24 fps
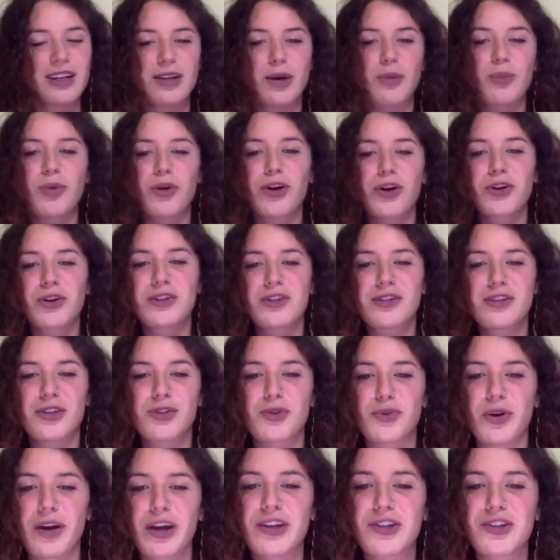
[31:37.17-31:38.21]
more
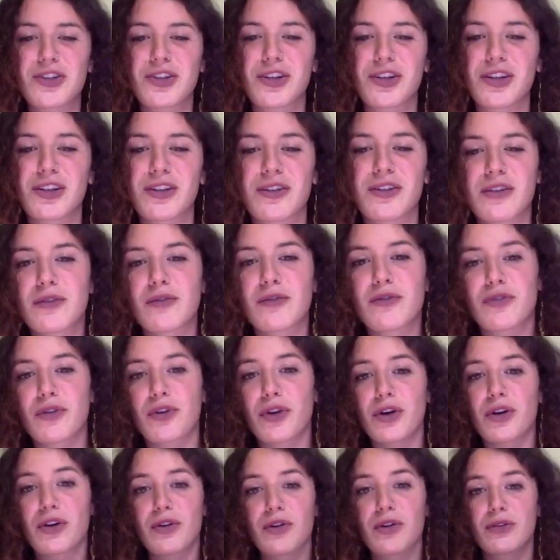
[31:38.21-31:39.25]
consideration
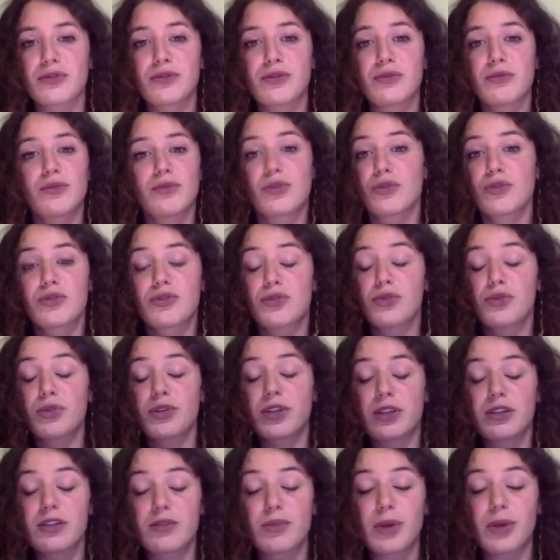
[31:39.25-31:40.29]
to
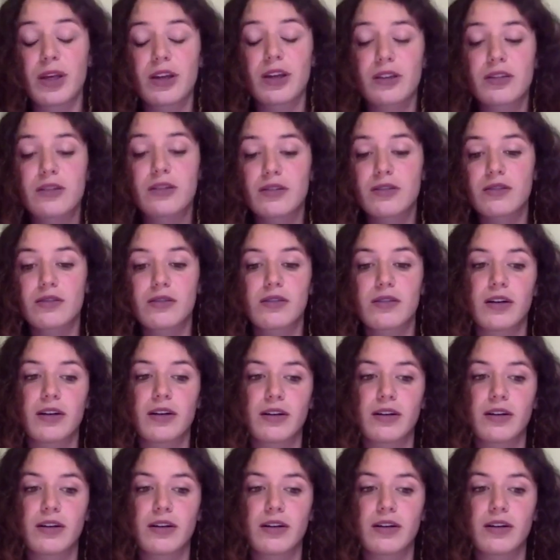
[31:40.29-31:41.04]
students, because